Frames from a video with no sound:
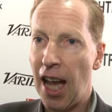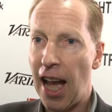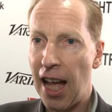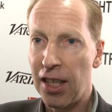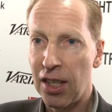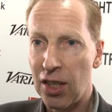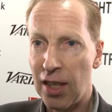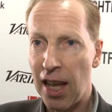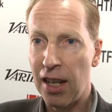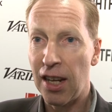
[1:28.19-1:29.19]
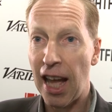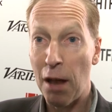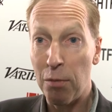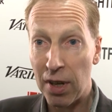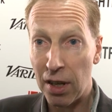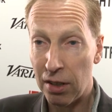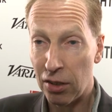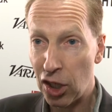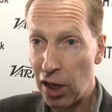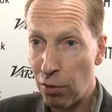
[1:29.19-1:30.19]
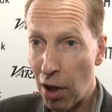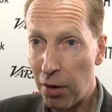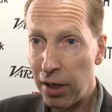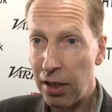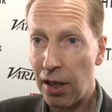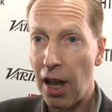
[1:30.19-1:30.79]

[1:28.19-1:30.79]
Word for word: and then Amber Jean Rowan,